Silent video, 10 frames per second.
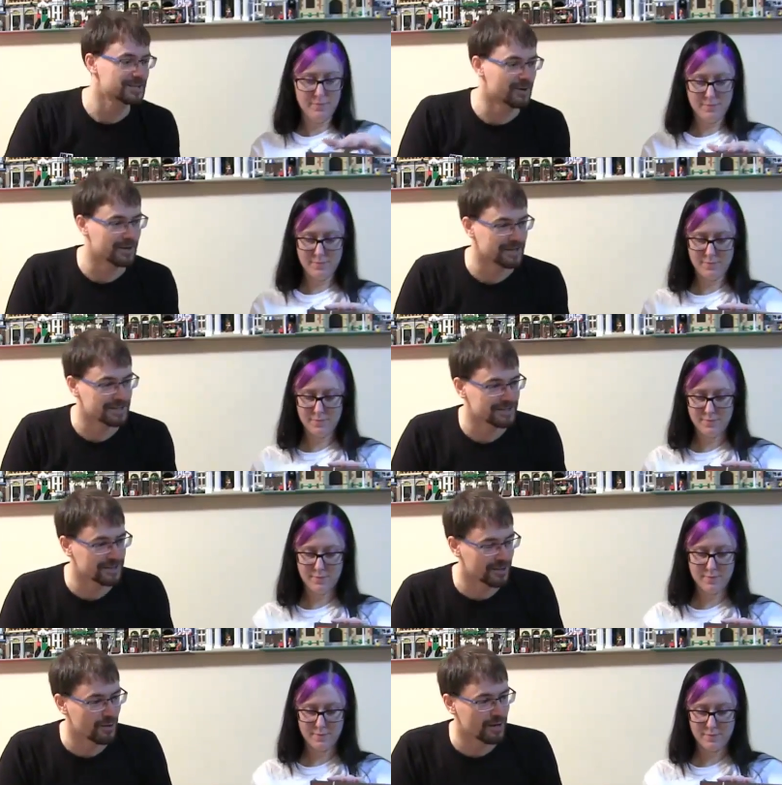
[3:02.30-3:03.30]
Speaker 1: on it.
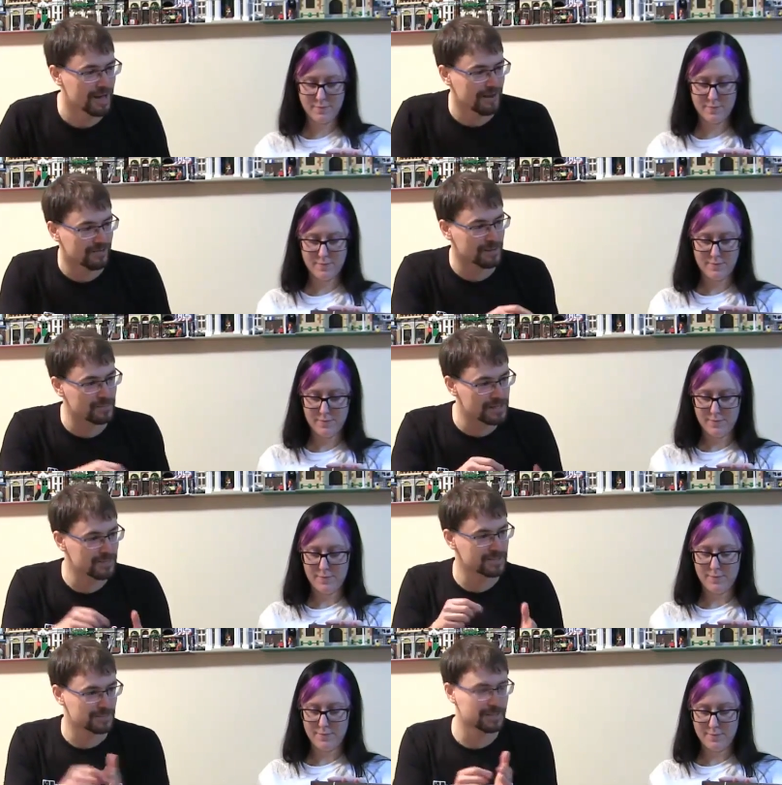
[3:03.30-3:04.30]
They'll all have like
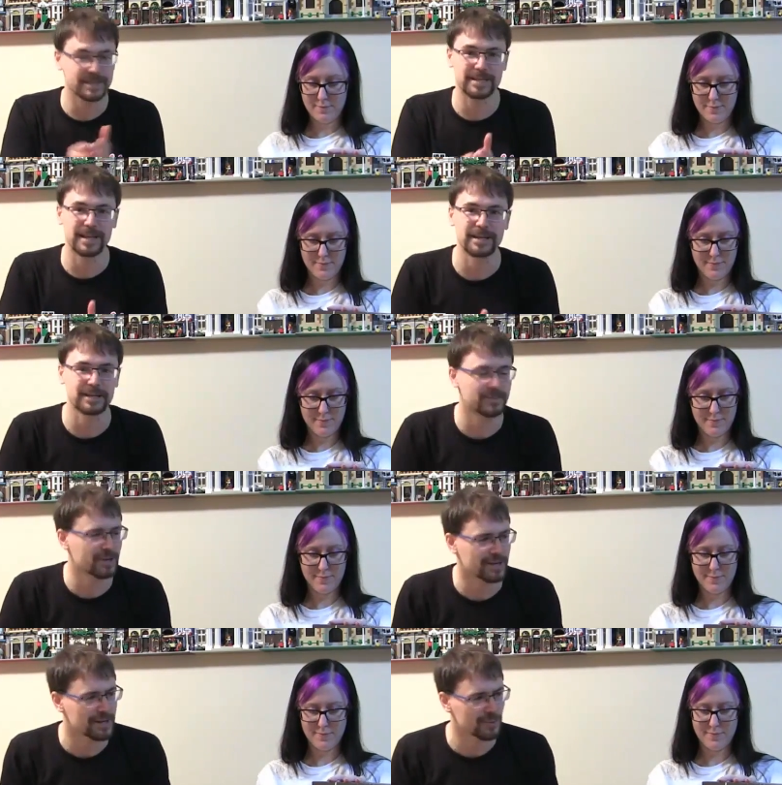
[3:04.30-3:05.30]
beams and pins that connect
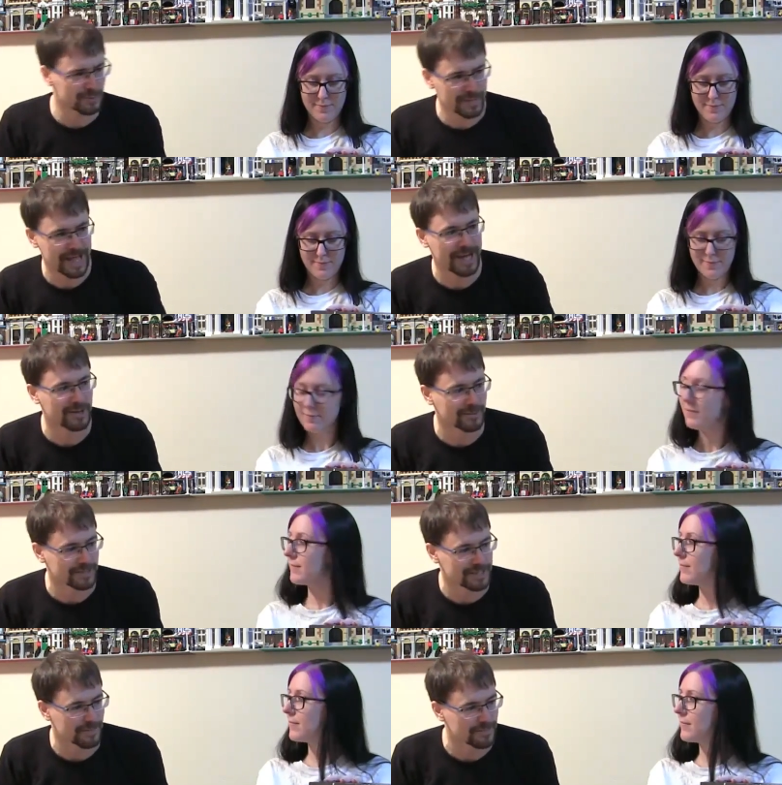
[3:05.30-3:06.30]
them, kind of like old Meccano
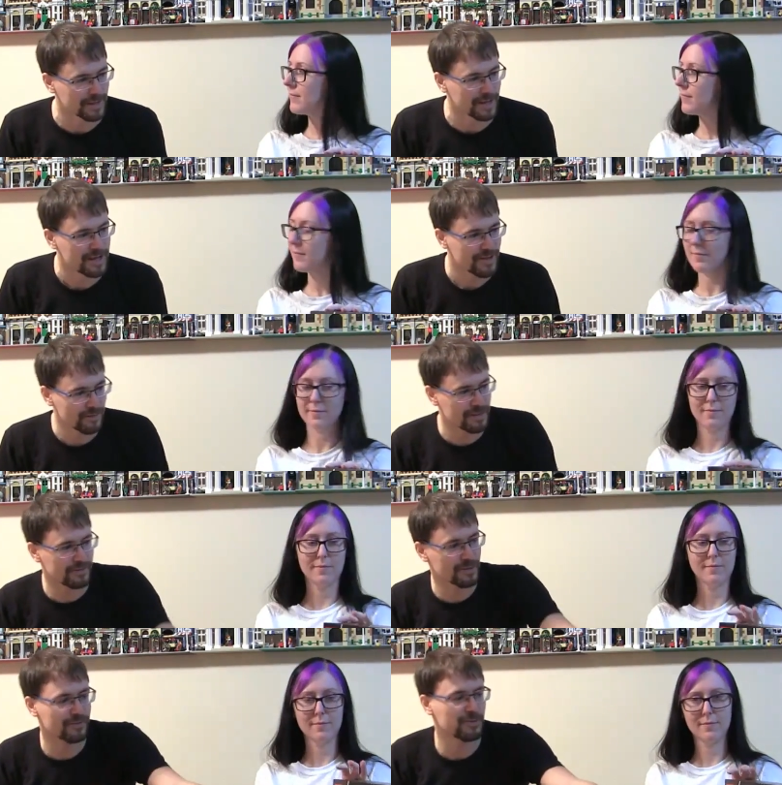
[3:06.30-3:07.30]
or something. There'll be
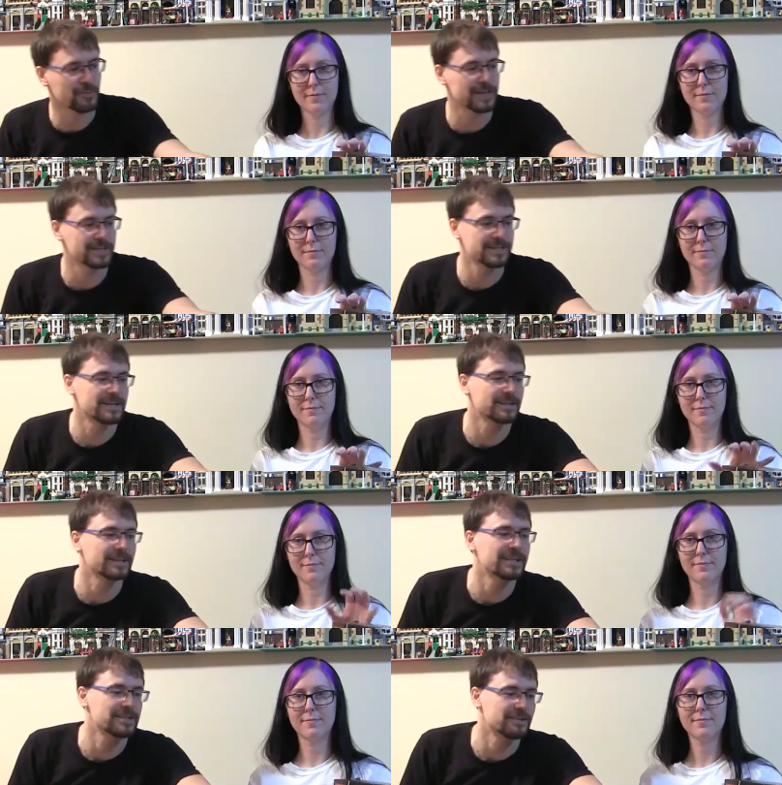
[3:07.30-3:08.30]
a very few pieces like the
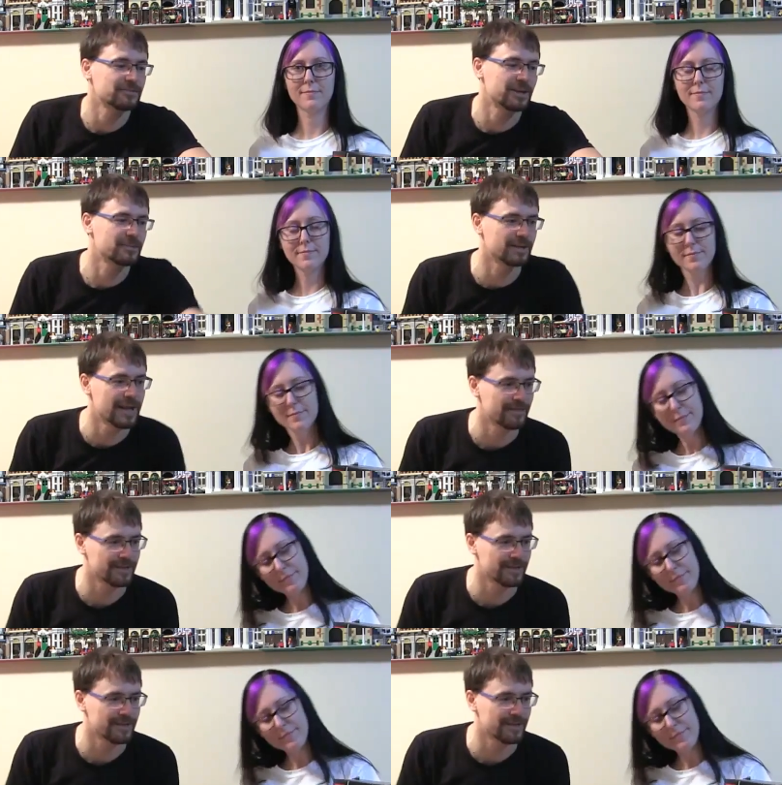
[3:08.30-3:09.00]
lights at the front will have